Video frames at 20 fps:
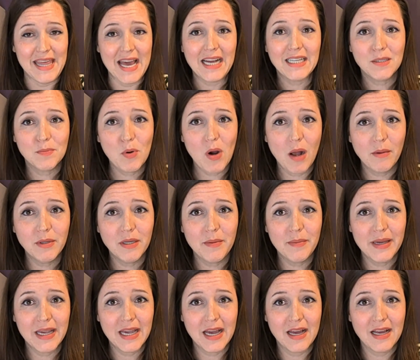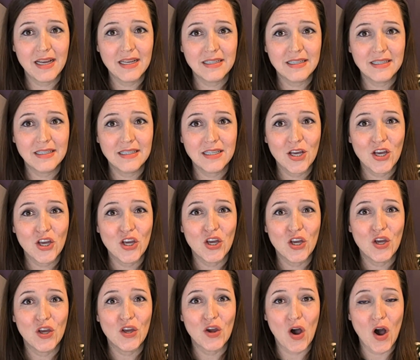That's probably because
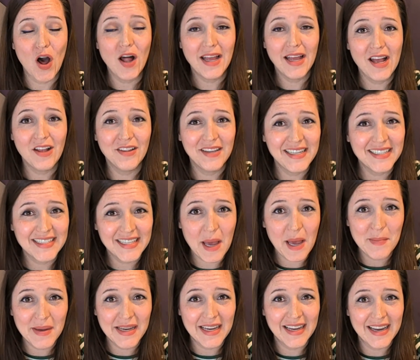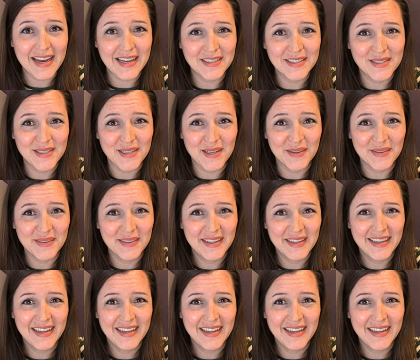all hell is coming against you.